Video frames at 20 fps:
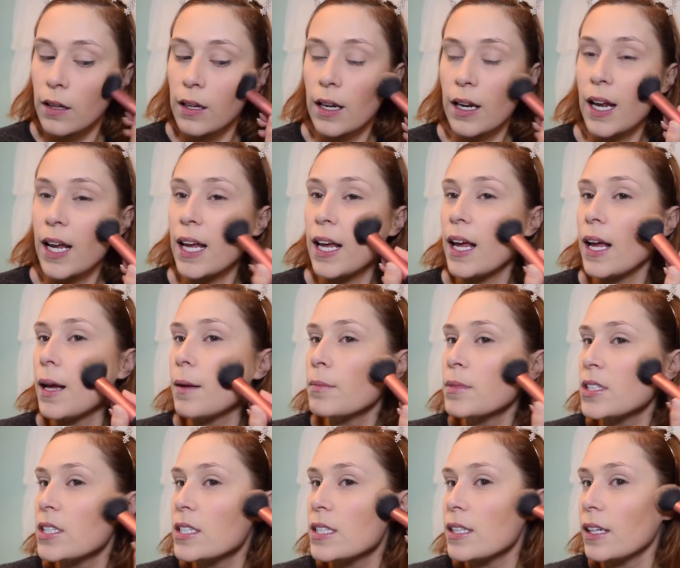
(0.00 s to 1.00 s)
And I am
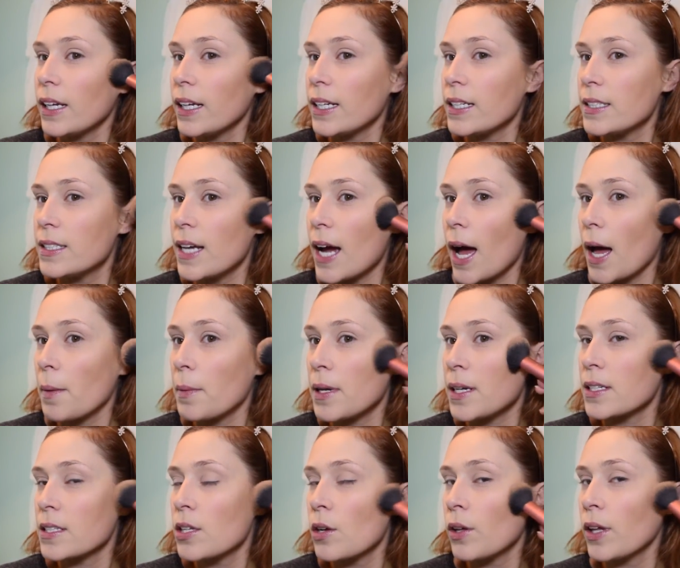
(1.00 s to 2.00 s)
just like
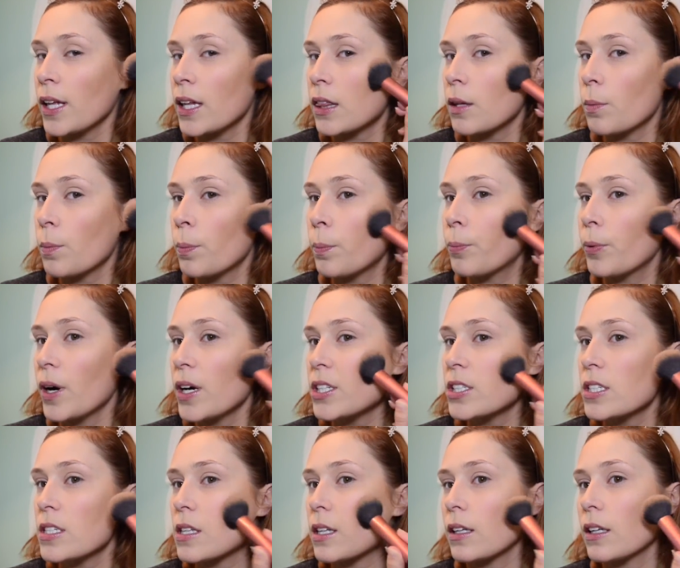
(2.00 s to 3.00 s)
dabbing. So like the brush
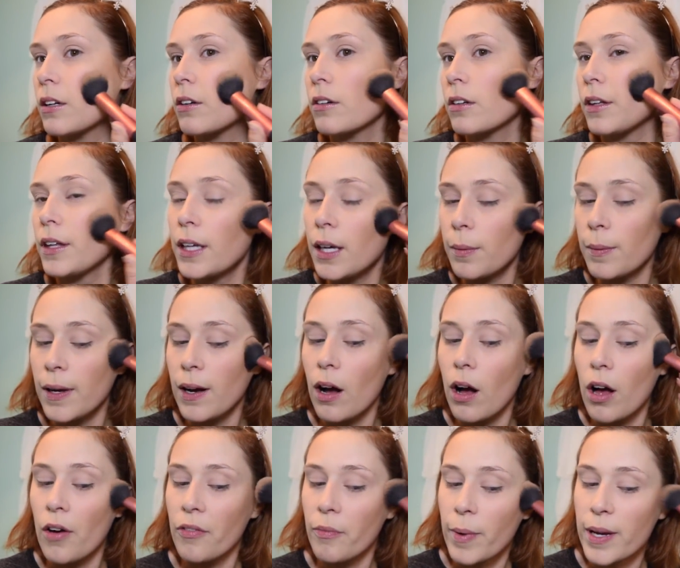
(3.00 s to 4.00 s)
is literally coming
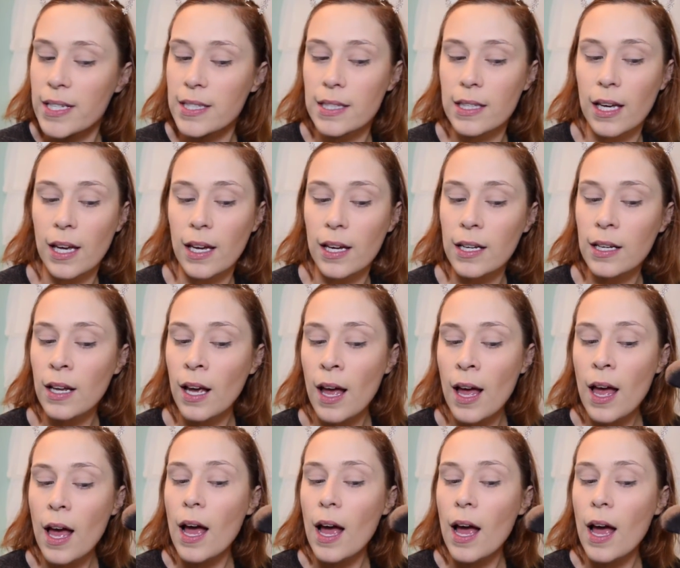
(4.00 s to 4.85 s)
off my skin.